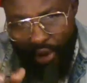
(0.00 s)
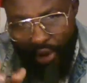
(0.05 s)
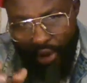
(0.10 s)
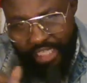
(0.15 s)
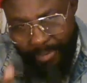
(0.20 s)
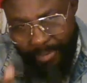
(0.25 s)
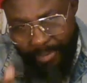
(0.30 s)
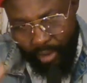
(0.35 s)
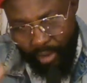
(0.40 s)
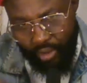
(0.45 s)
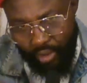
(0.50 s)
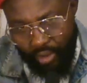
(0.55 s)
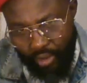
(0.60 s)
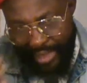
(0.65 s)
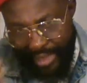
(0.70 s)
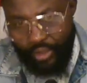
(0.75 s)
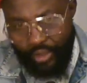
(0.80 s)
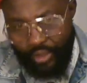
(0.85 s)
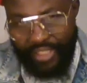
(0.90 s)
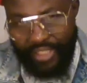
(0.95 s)
Ejimakor
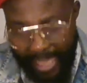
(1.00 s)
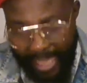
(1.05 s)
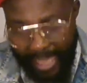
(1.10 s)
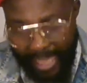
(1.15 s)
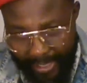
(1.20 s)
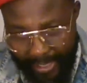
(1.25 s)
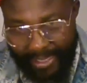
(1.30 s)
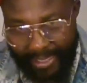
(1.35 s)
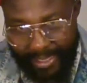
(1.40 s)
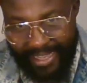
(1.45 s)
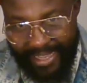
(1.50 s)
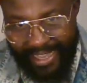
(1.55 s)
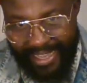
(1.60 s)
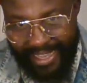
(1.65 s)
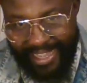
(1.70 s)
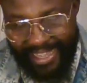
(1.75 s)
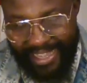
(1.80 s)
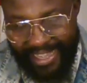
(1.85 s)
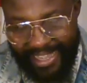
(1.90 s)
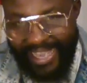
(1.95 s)
trying to say?
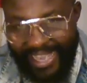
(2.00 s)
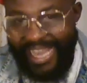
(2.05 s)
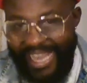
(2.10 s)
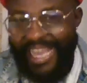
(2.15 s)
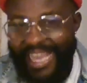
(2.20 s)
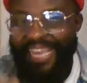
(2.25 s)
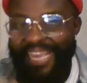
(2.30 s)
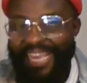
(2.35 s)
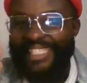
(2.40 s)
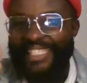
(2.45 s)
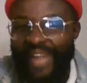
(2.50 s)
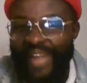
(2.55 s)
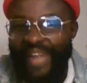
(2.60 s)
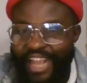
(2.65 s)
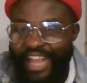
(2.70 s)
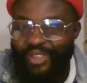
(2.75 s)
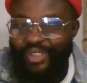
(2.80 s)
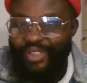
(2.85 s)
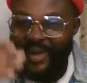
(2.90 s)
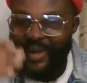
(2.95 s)
He's
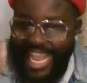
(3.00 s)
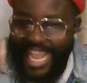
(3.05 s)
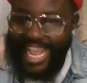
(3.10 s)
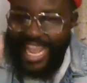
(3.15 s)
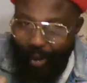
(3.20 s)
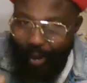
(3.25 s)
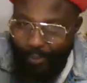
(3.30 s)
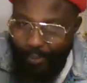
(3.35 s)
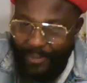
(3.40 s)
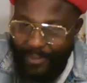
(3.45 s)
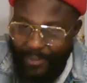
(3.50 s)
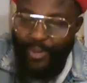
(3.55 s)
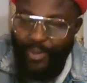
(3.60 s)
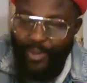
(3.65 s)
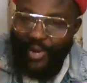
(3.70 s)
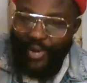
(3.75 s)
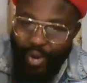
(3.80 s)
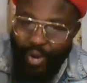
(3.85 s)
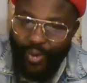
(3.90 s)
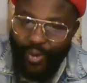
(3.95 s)
trying to let you people
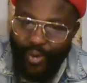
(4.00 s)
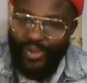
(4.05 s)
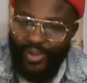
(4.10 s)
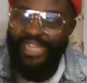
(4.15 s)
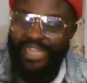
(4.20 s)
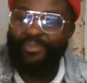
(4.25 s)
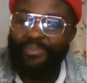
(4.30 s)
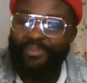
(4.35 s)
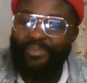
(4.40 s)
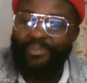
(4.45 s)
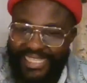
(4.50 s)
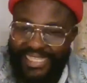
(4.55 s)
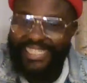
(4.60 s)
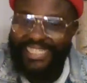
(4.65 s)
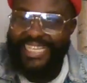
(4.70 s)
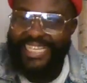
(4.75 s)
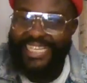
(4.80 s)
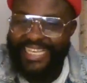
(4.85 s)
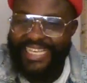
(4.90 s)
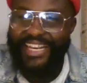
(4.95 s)
know that Mazi
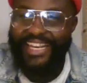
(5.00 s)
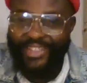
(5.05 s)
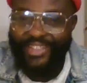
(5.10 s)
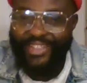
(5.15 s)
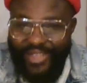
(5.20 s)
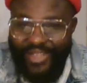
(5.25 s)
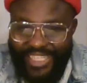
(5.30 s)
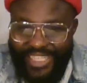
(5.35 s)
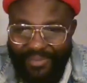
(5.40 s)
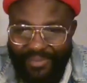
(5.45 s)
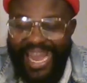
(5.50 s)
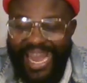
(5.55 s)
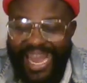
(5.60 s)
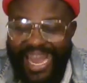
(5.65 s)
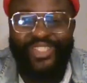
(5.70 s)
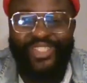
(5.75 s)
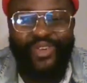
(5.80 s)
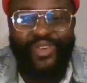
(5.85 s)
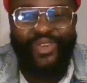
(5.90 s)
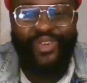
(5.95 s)
Chike Edoziem
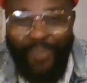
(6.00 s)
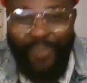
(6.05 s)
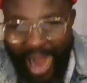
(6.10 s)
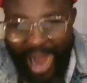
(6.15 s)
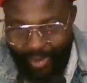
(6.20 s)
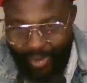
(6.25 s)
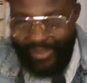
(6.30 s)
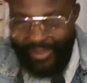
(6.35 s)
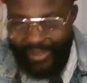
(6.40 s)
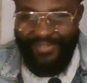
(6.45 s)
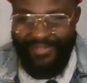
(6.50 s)
has no power.